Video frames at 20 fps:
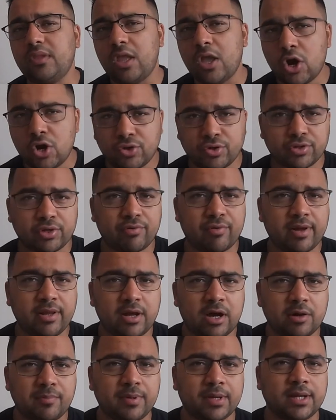under the
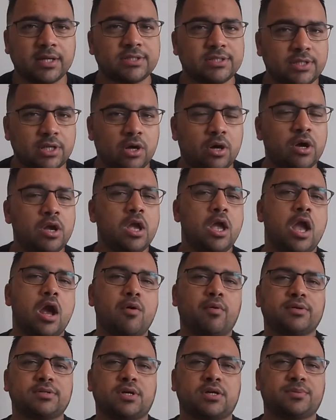radar because, you know,
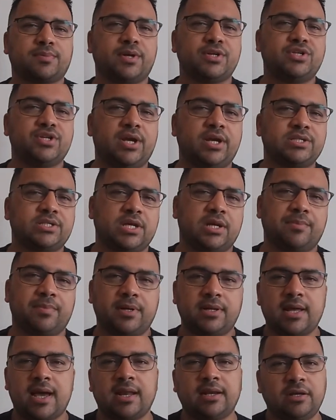everyone talks about JJ
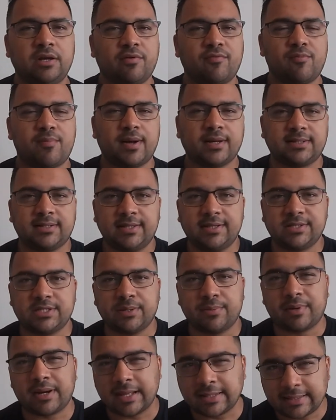but not enough about
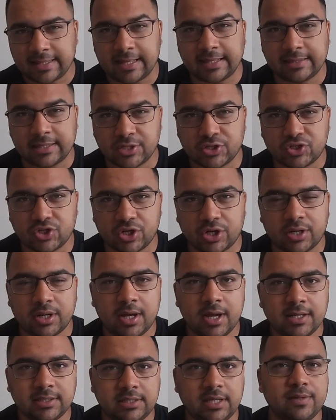TJ. But I think this year
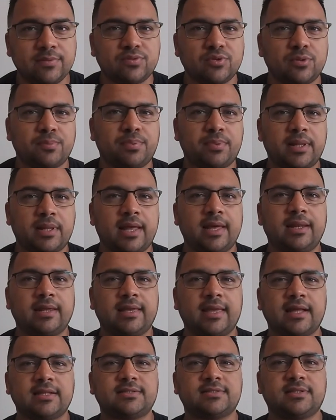teams will plan
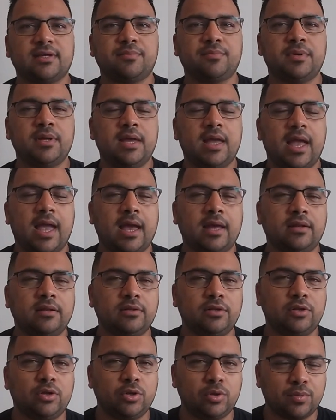against him, and
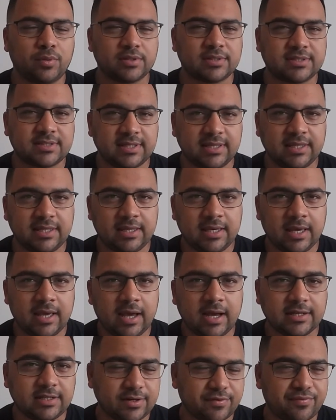you know, you will see
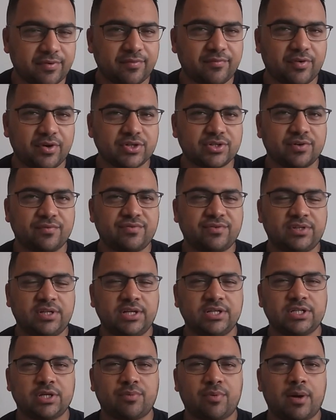a different version of
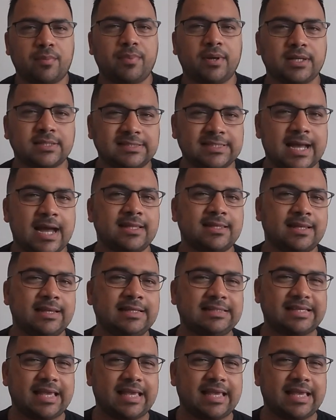TJ Watt because now that he's